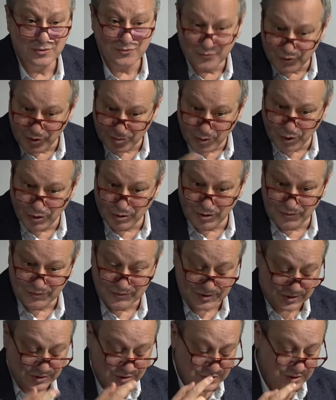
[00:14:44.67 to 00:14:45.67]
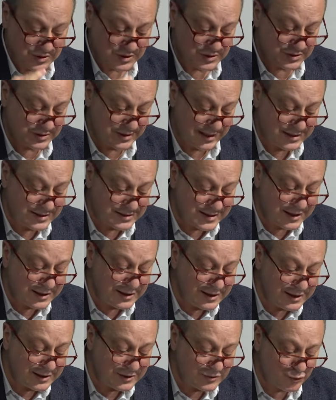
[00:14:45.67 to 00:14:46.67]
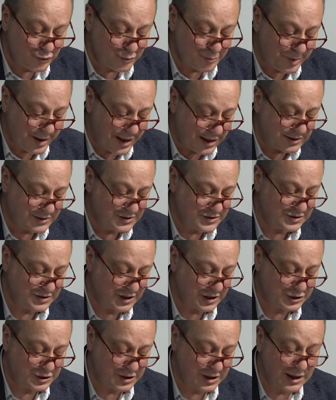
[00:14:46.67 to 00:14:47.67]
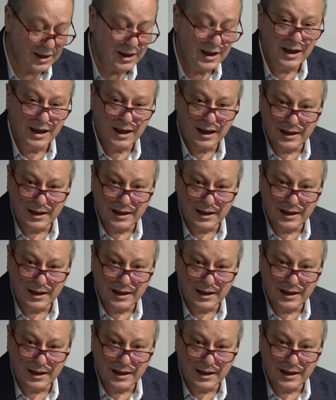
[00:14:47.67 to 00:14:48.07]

from all of this is there is a need to balance Russia